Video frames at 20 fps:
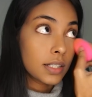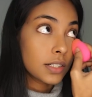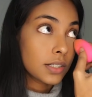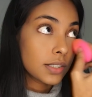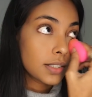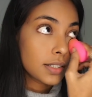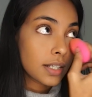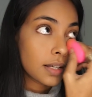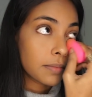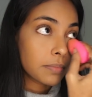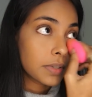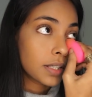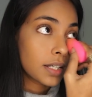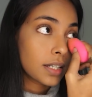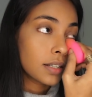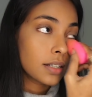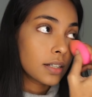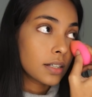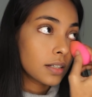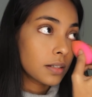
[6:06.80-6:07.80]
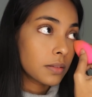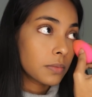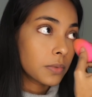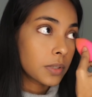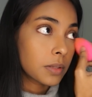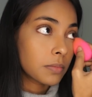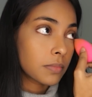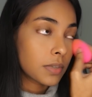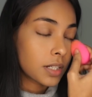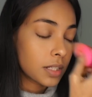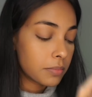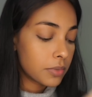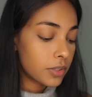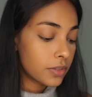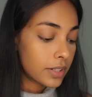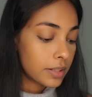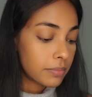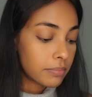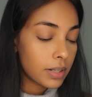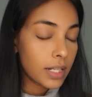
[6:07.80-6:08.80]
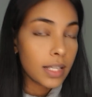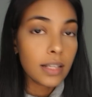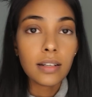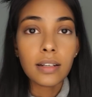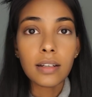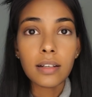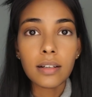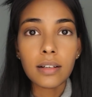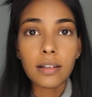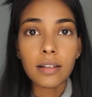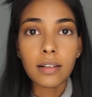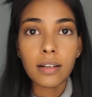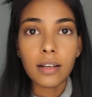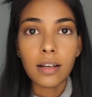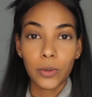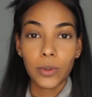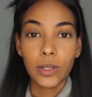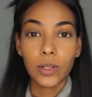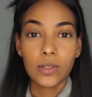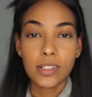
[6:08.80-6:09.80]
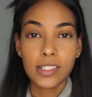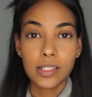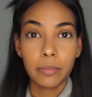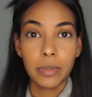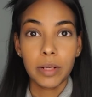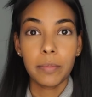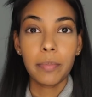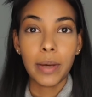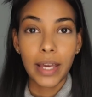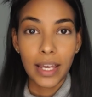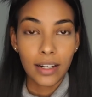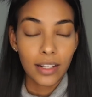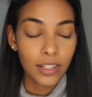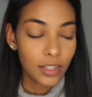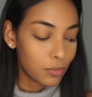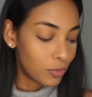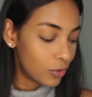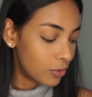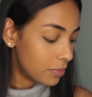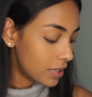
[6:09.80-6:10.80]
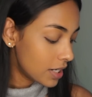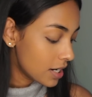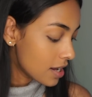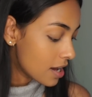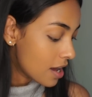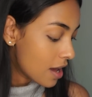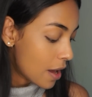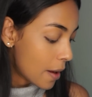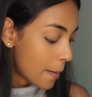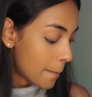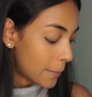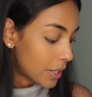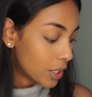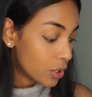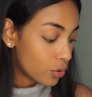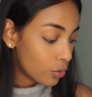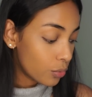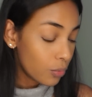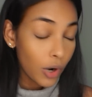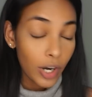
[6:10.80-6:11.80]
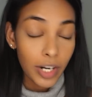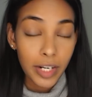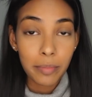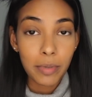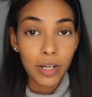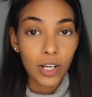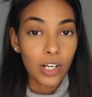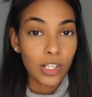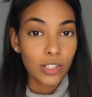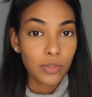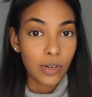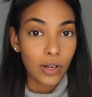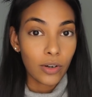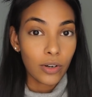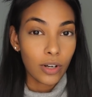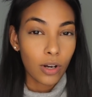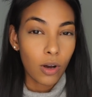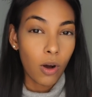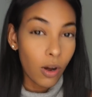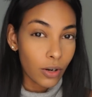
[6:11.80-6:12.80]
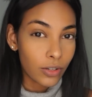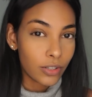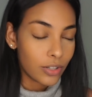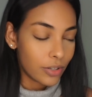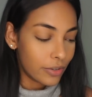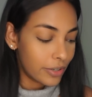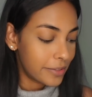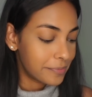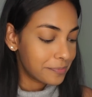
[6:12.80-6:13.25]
just tap that in with my beauty blender. I know it looks a bit pale at the moment, but don't worry because we're going to contour.